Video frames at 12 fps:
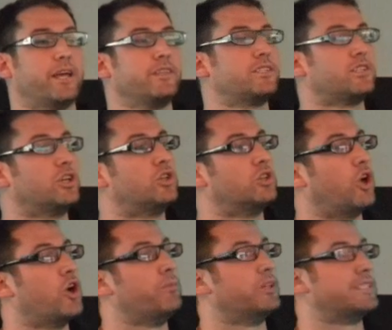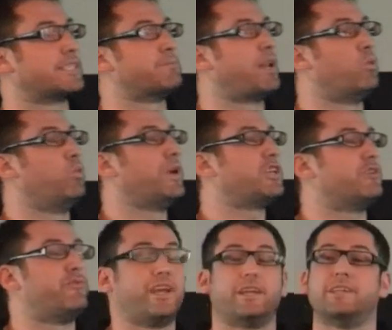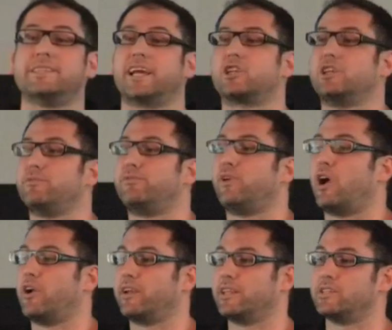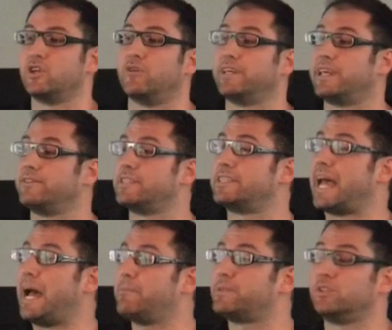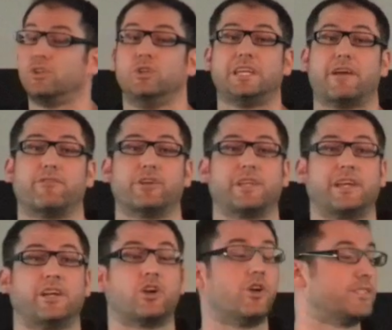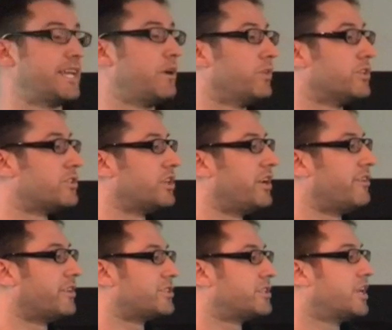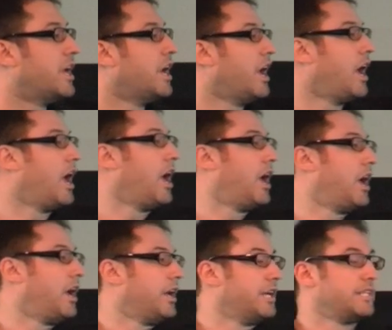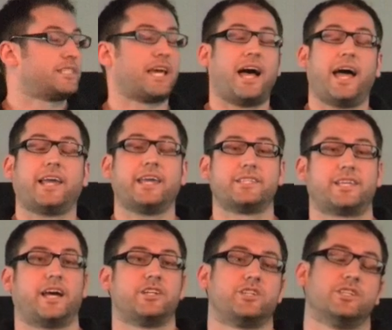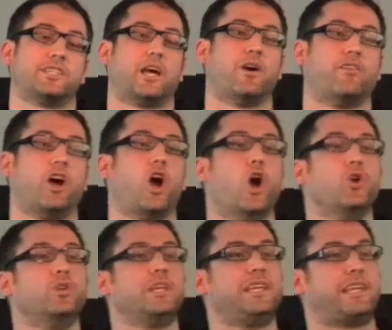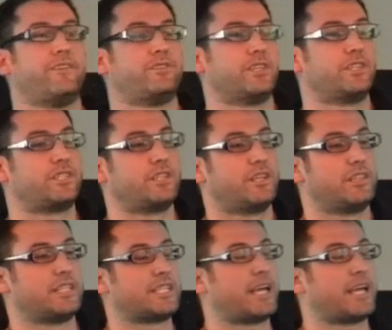Now, this is a global. It doesn't matter which event is actually firing this off. It gives us absolutely everything in contact with the surface. Target touches, however, only gives us the